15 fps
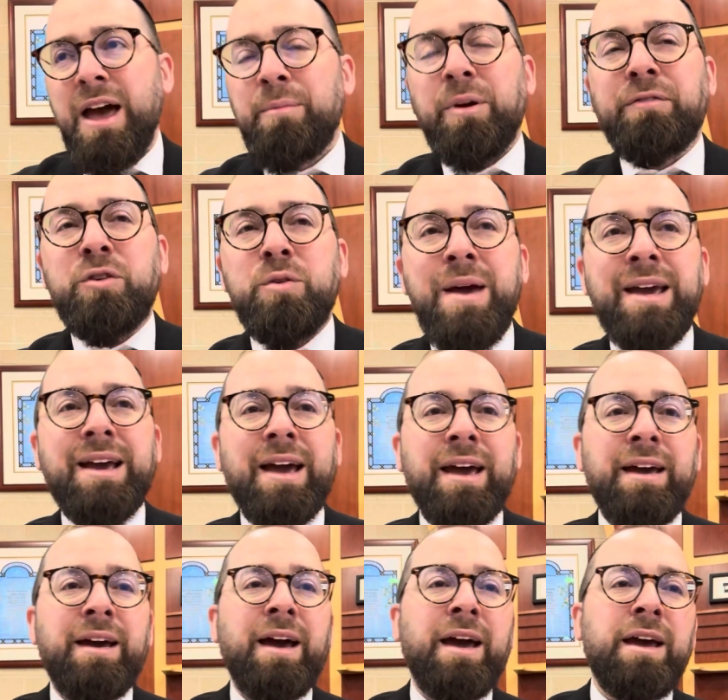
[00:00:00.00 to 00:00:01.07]
But if you make
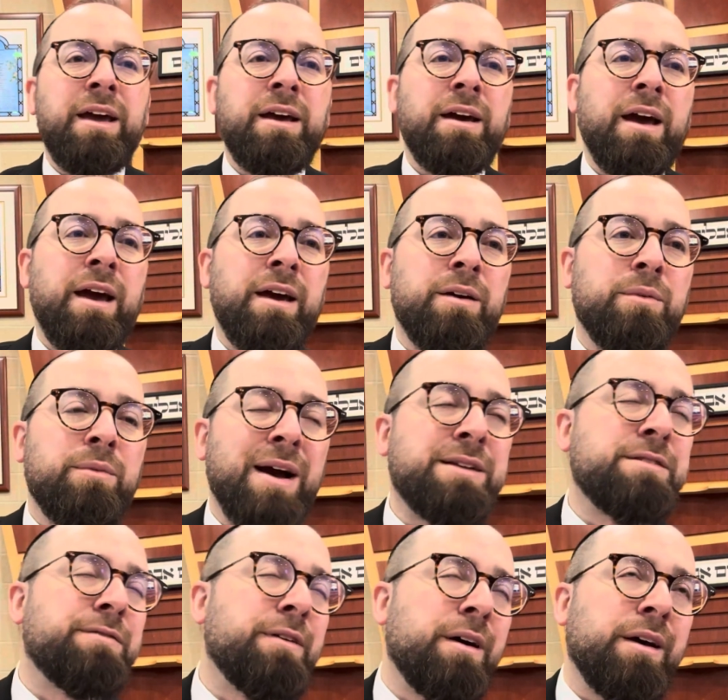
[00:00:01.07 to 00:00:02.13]

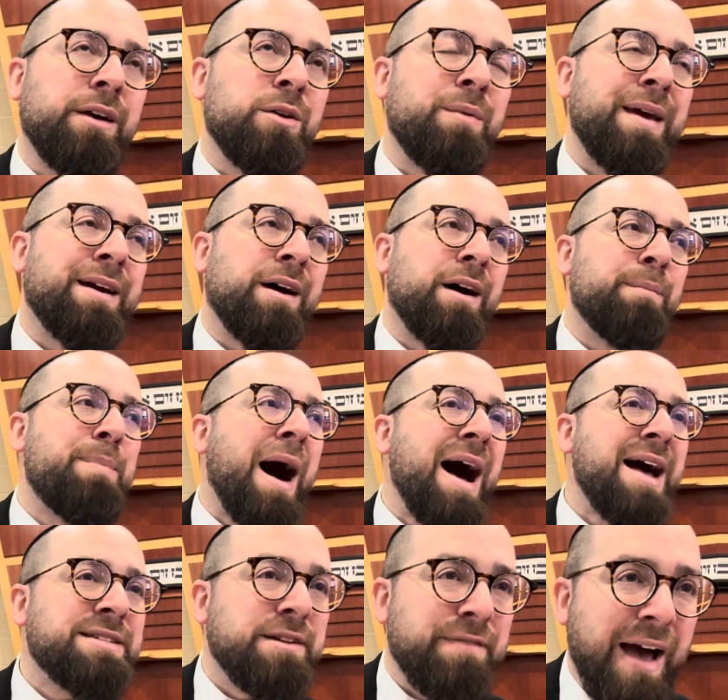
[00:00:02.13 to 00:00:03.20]
you make a
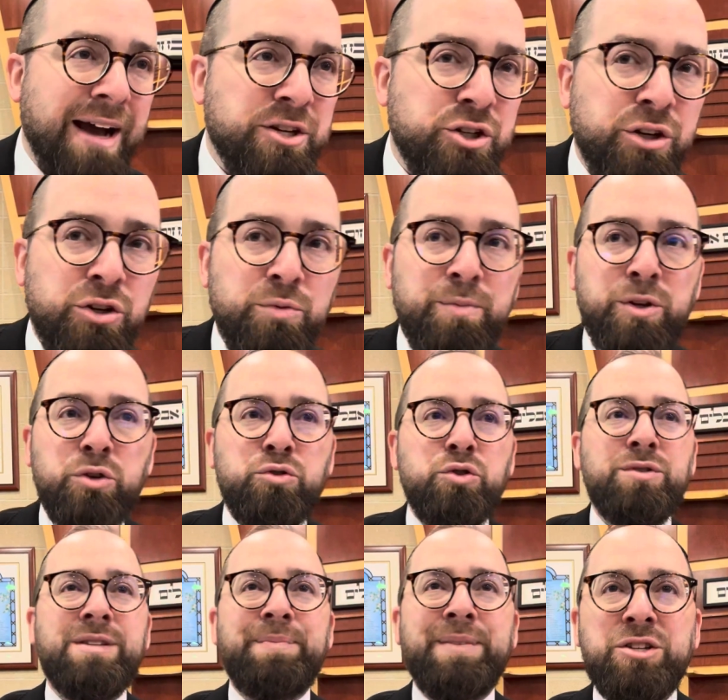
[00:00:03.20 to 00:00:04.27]
positive action, you do
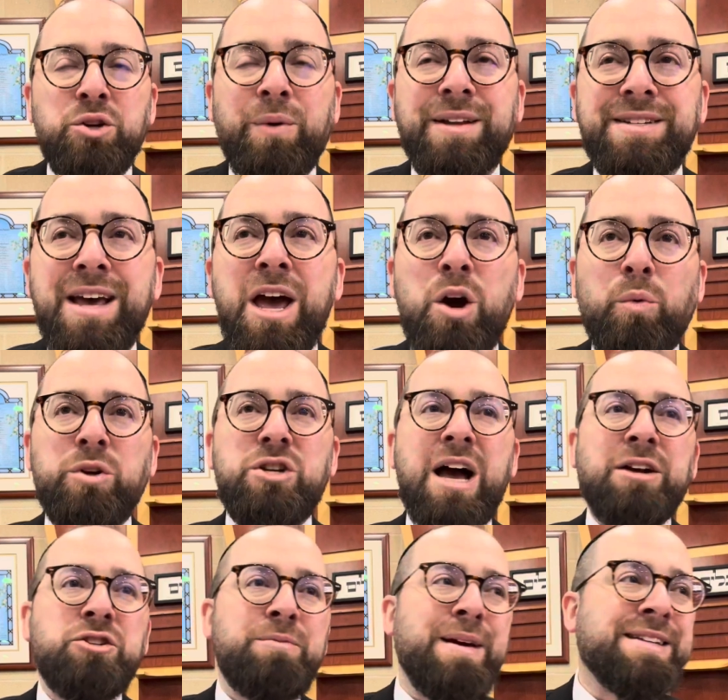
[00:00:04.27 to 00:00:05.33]
something to it which
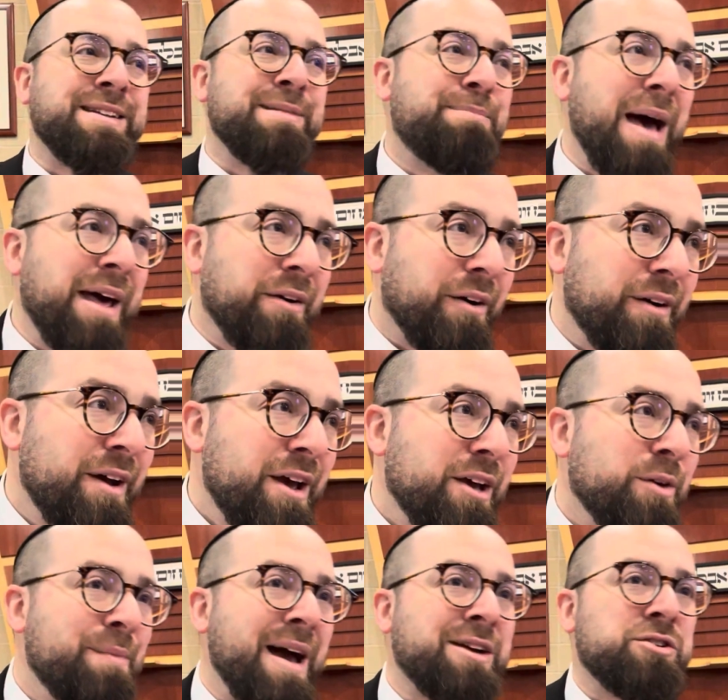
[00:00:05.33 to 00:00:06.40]
actually makes it better,
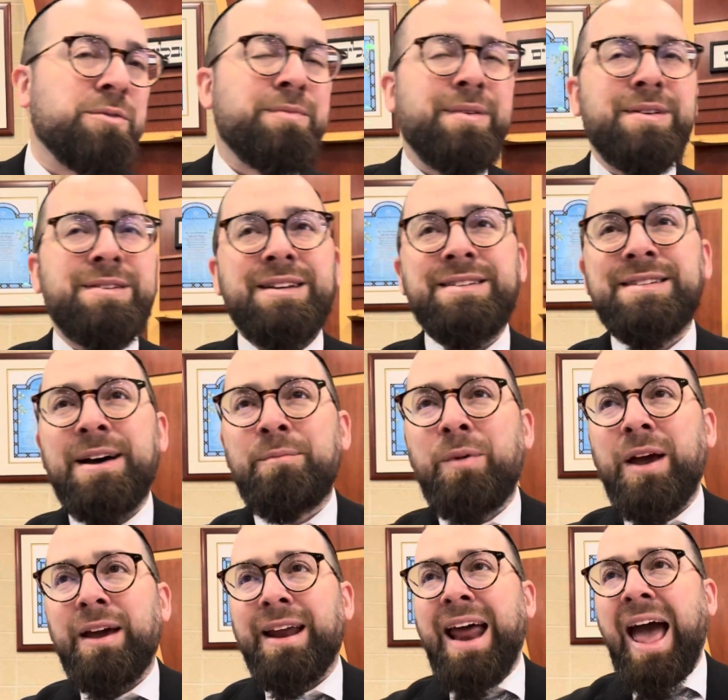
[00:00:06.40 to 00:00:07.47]
it actually in some
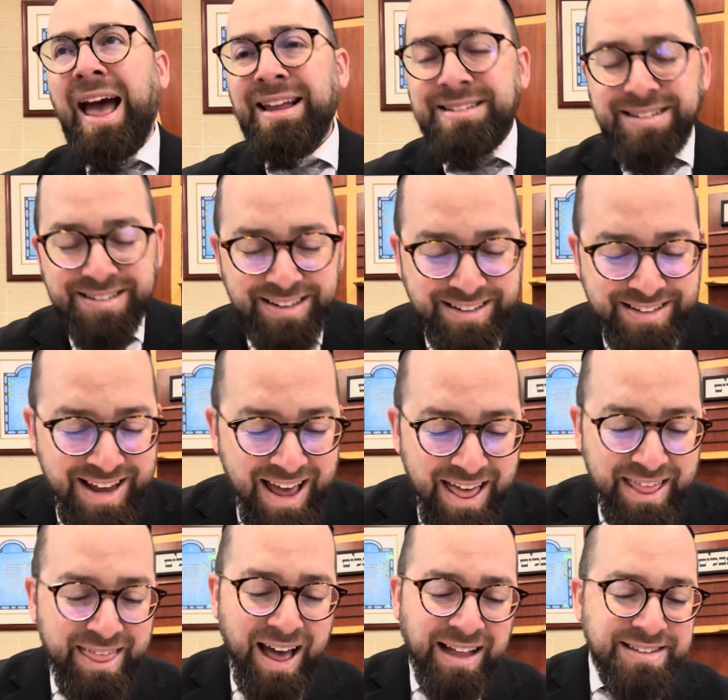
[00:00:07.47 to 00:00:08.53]
way enhances it,
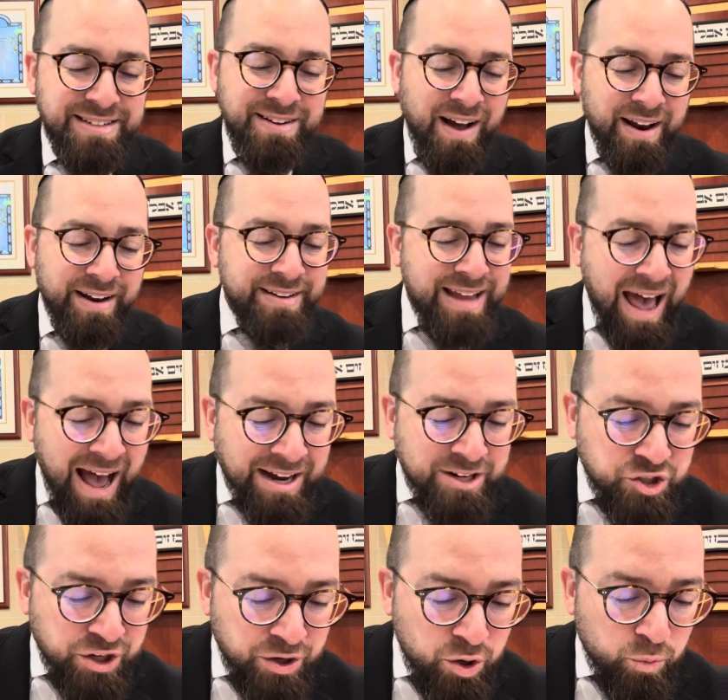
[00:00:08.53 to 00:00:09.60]
that's not an
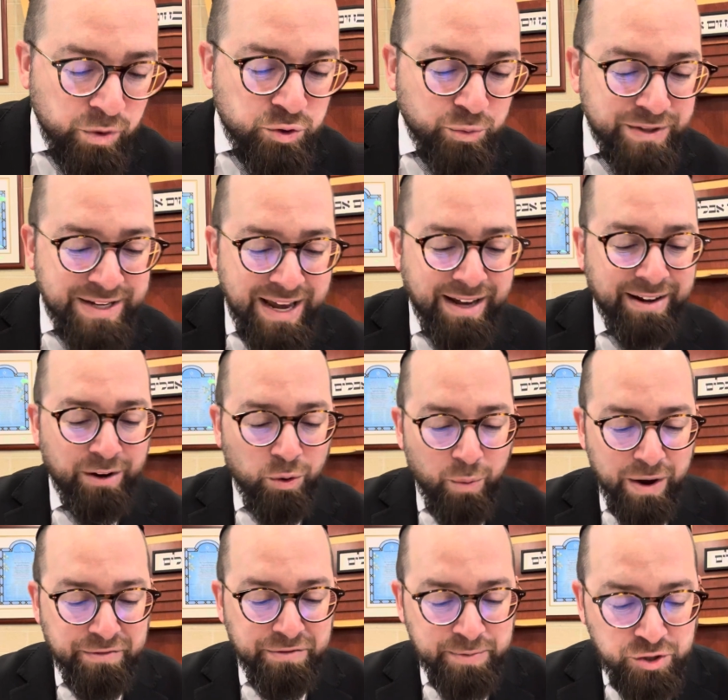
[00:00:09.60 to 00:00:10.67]
action which will take it
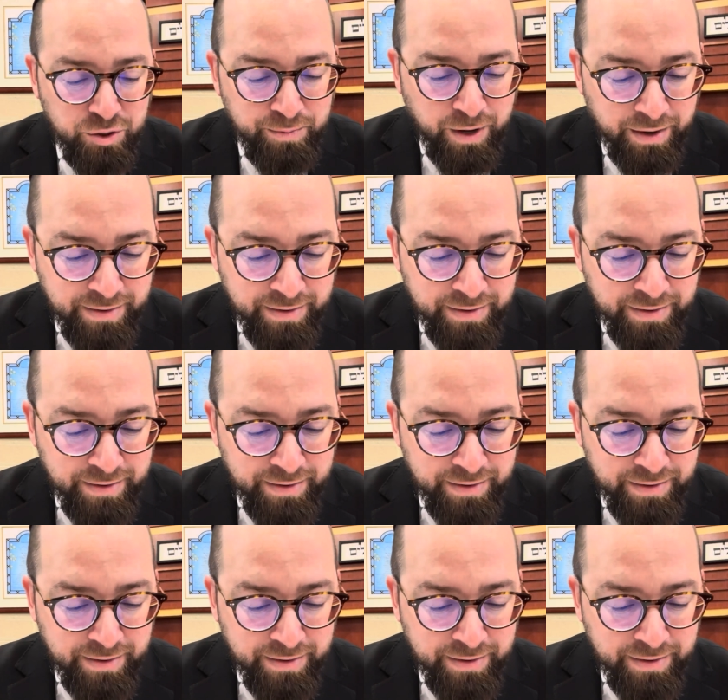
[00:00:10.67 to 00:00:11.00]
away from tumna.